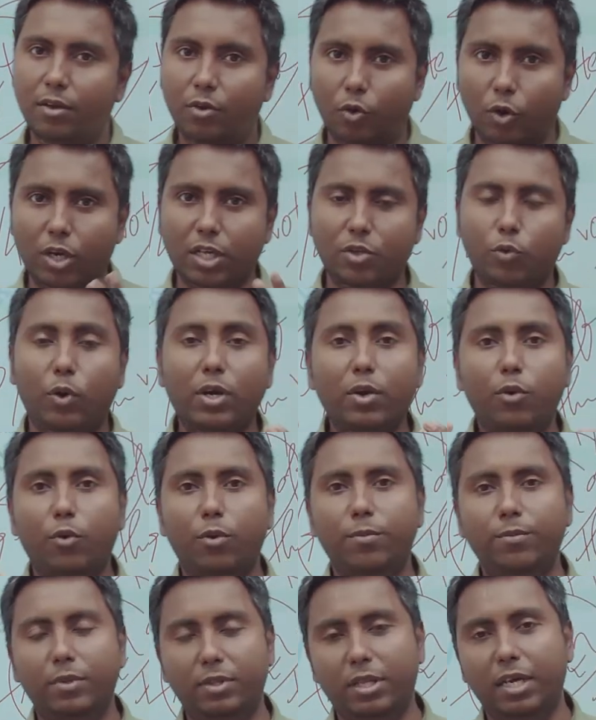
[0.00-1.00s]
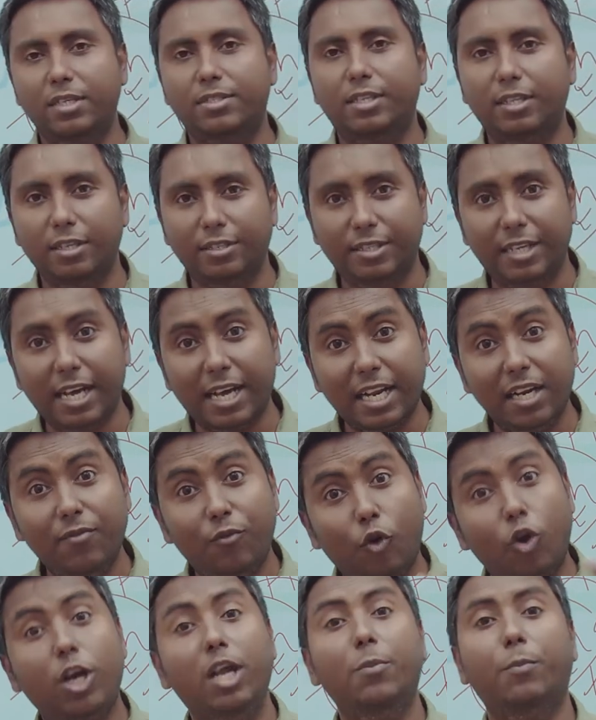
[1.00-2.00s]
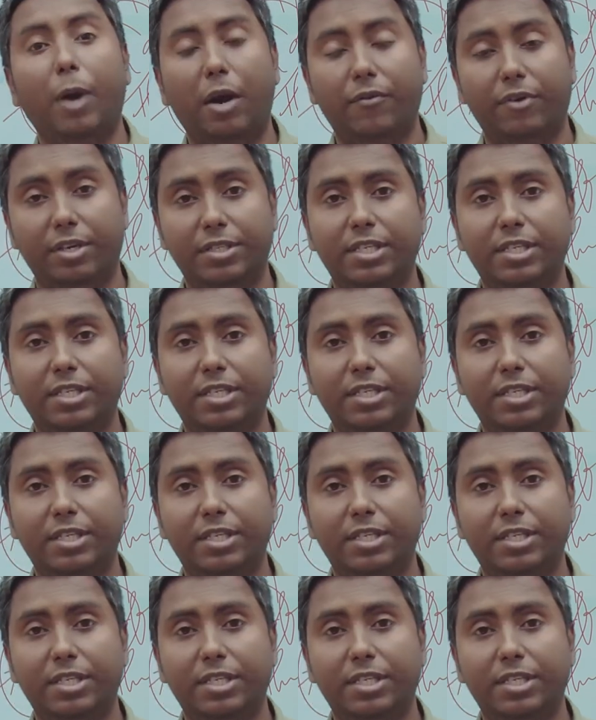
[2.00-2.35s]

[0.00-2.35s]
Okay, the, what, the share in voting power,